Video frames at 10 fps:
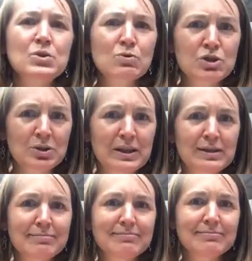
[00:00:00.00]

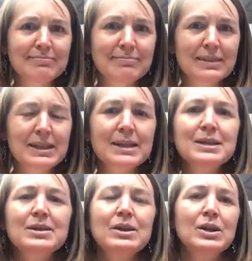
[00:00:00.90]
Socially, it
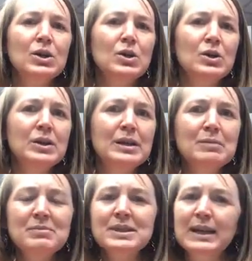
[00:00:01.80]
doesn't,
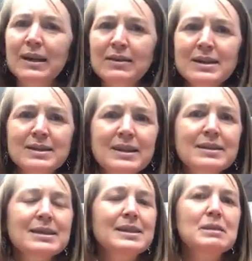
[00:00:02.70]
him saying these
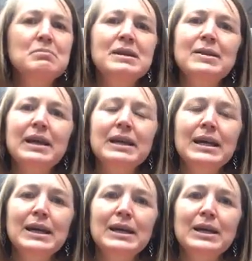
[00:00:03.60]
things doesn't mean
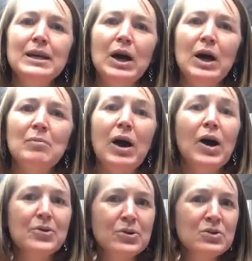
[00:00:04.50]
that
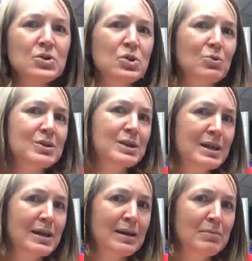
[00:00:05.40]
others don't
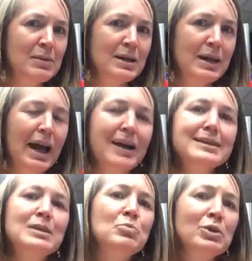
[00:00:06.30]
see him
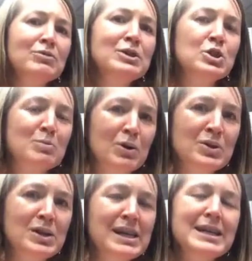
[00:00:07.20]
as a privileged
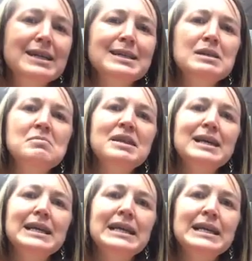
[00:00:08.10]
person, and it doesn't
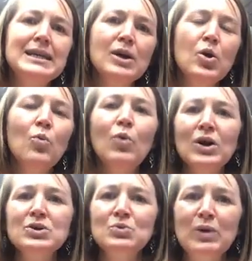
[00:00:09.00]
mean that he
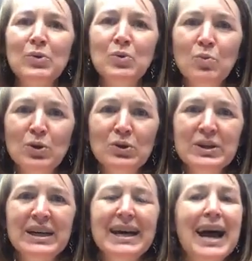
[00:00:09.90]
walks around the
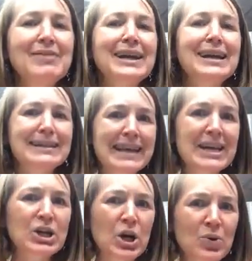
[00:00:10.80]
world having
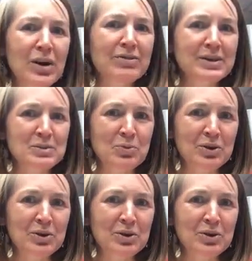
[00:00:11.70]
let go of